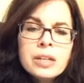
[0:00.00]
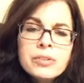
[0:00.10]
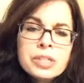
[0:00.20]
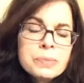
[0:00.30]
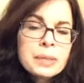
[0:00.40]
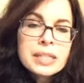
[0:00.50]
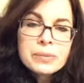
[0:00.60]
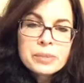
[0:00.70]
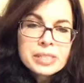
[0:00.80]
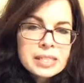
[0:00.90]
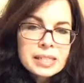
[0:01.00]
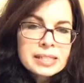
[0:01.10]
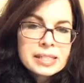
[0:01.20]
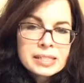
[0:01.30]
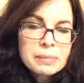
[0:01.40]
just because we're sick, it
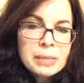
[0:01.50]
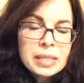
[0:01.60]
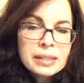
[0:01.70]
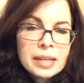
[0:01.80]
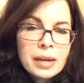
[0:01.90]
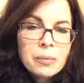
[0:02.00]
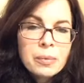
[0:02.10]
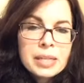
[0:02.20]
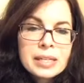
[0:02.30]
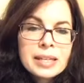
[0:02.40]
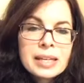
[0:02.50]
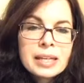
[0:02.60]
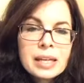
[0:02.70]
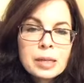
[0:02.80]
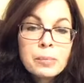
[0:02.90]
doesn't mean that we
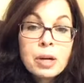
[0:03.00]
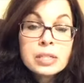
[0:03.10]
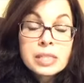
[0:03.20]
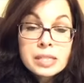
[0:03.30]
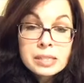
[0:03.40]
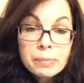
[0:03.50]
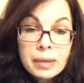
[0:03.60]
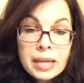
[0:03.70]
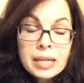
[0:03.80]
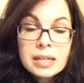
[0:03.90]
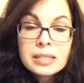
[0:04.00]
can't participate.